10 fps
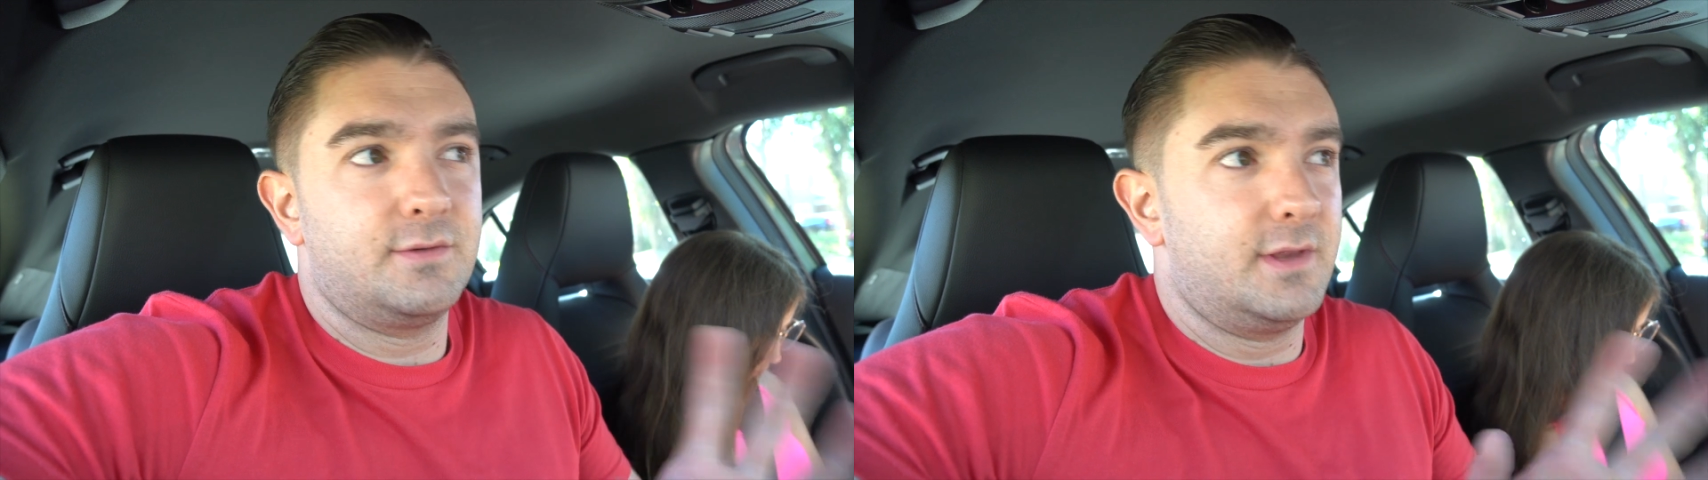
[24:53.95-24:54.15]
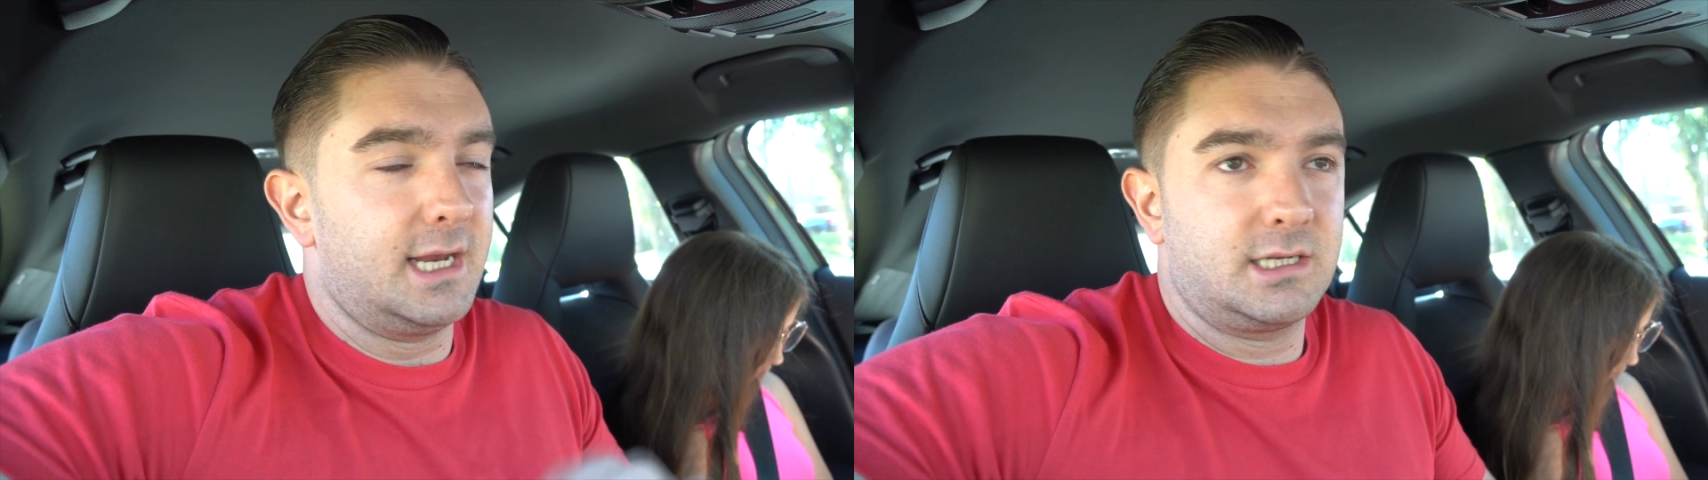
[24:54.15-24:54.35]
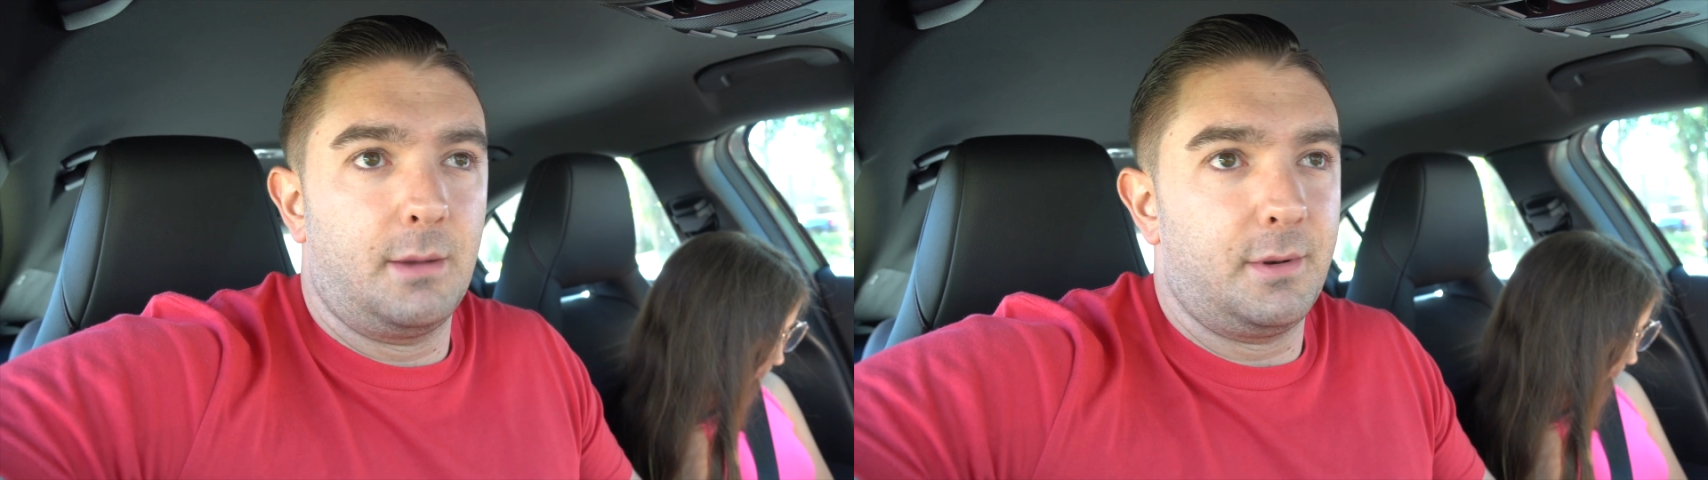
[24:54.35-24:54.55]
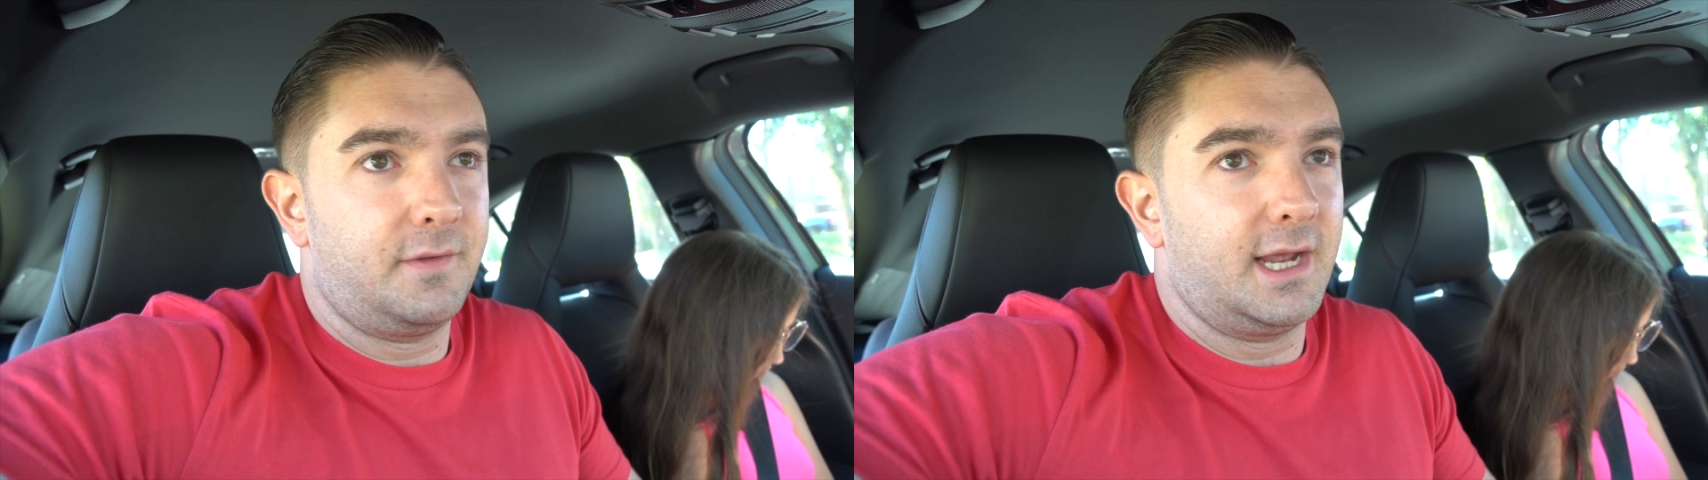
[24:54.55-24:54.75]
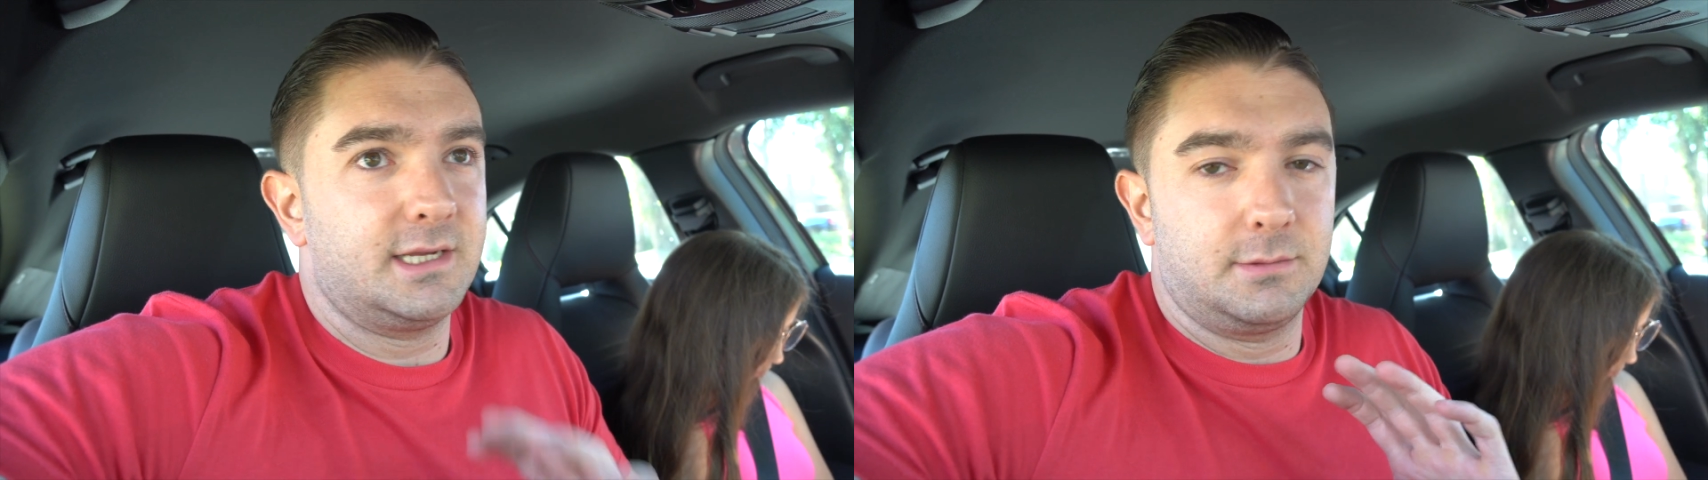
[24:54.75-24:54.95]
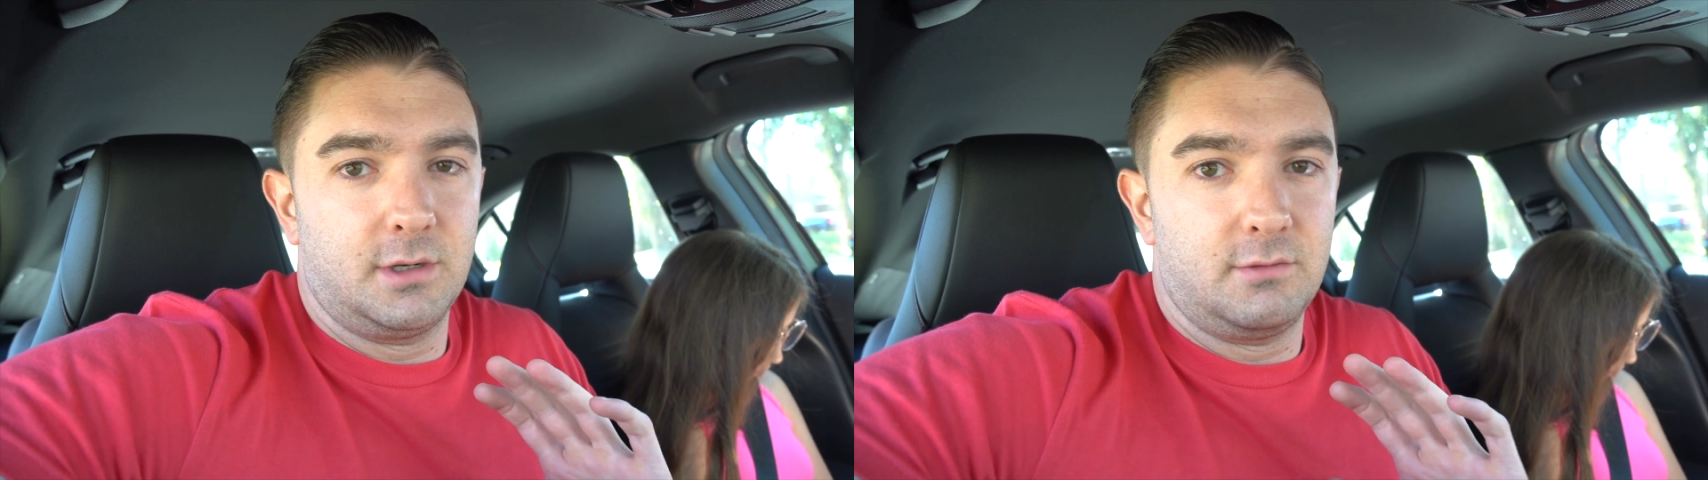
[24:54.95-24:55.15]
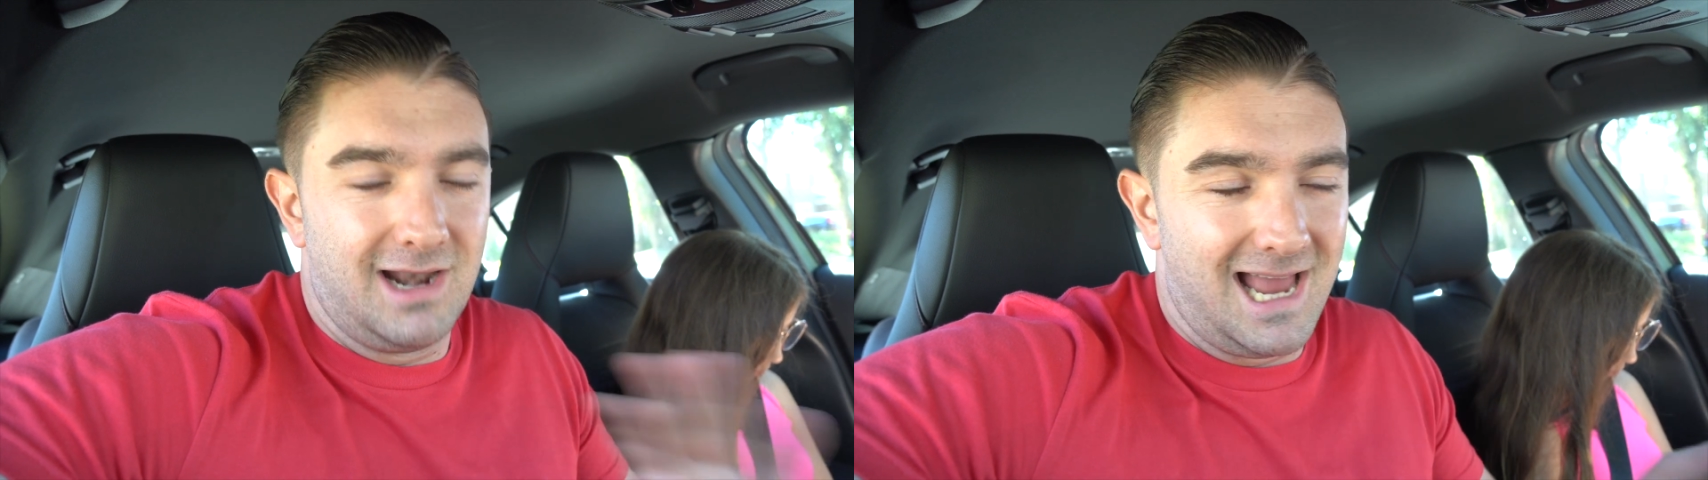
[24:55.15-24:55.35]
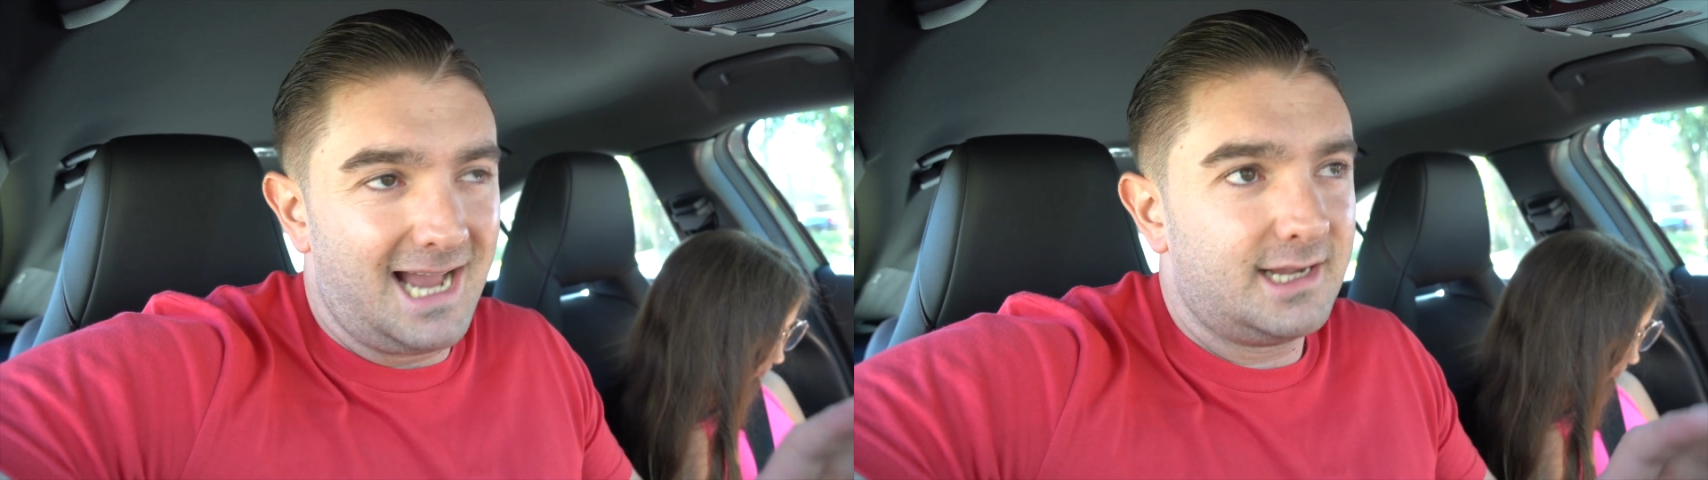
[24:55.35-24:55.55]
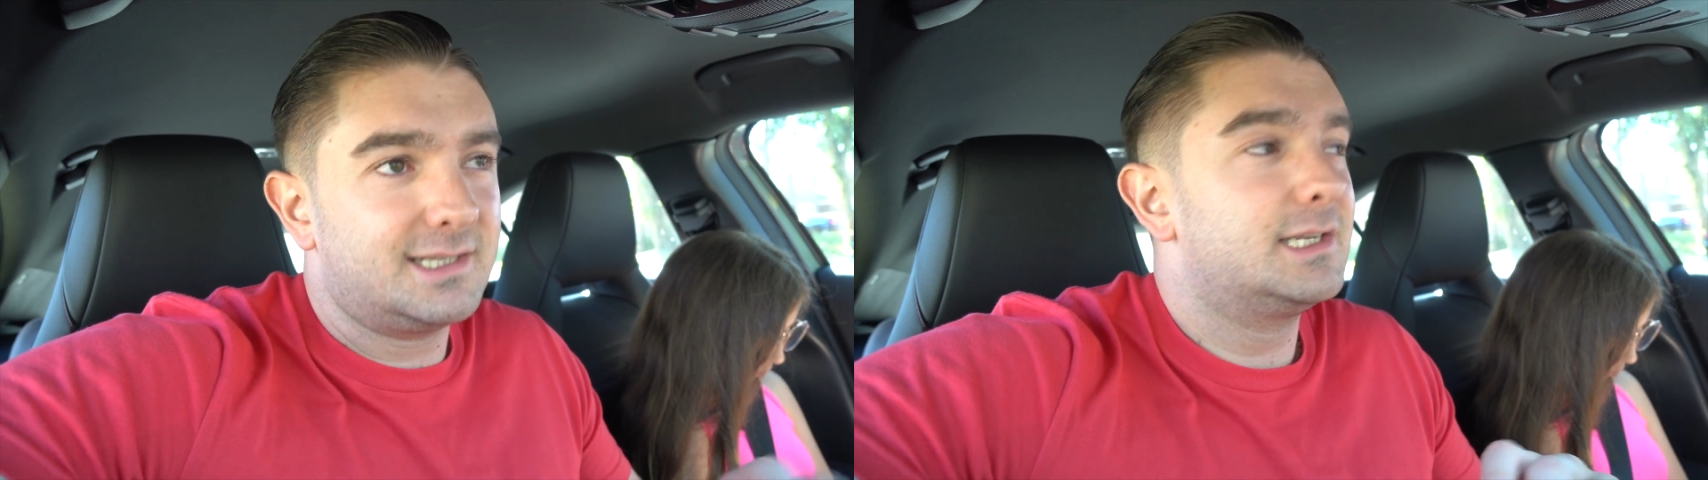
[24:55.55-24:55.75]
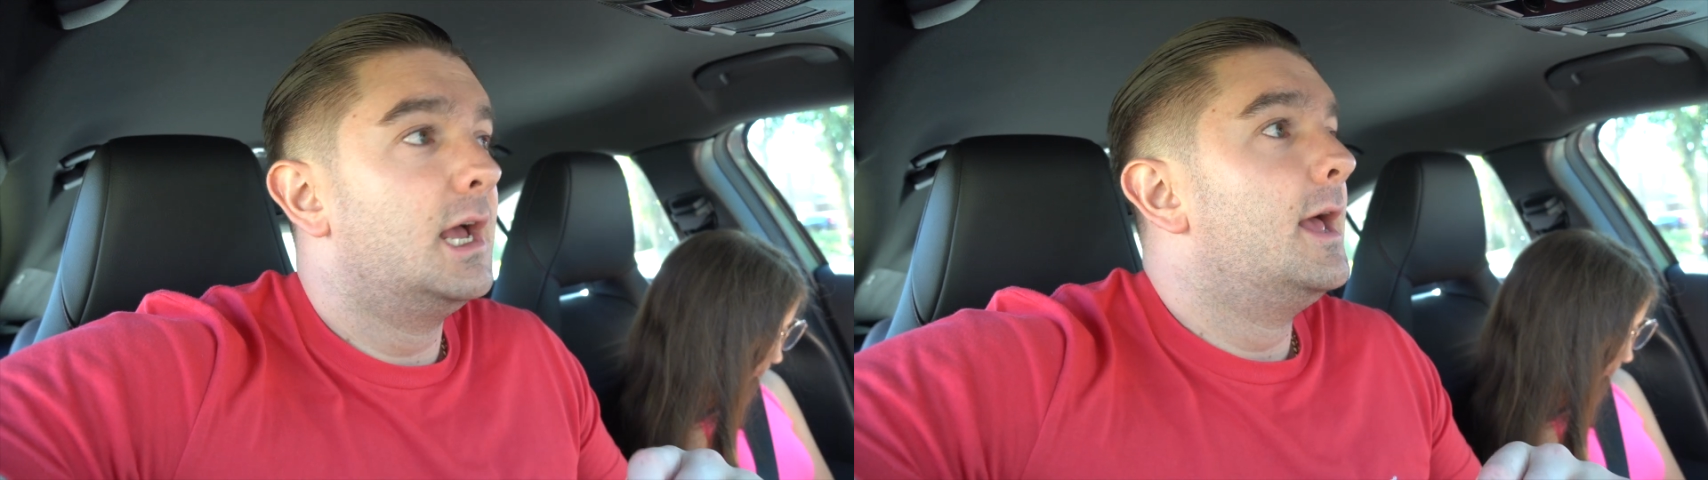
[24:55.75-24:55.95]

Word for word: of the next couple of days. I'm going to relax.